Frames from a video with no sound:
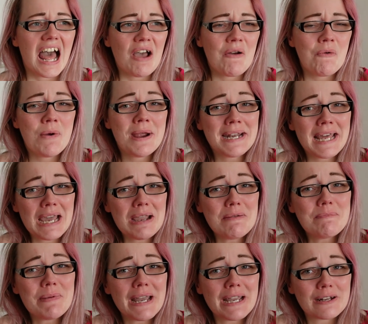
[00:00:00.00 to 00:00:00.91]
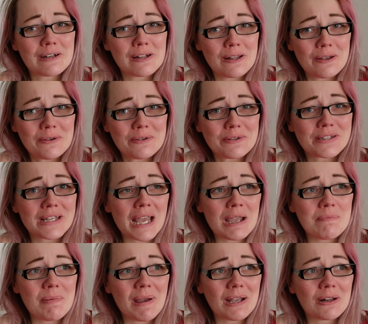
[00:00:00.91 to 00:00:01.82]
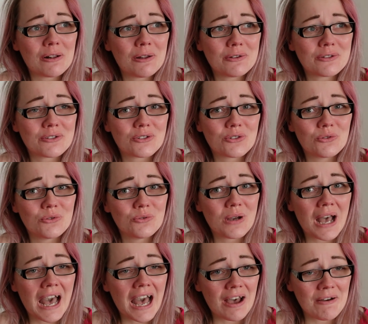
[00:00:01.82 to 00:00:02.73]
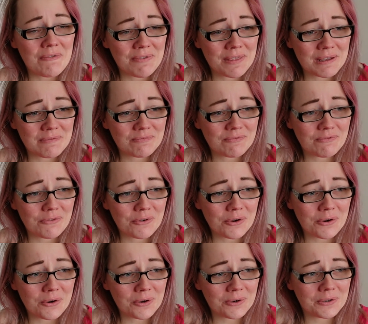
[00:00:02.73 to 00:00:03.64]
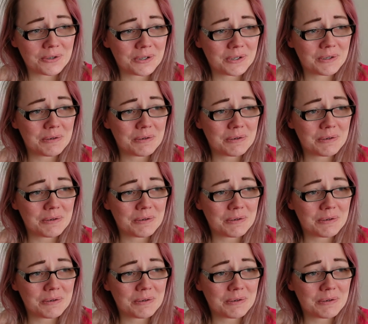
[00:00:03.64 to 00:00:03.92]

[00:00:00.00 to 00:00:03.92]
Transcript: when I buy clothes to have them for,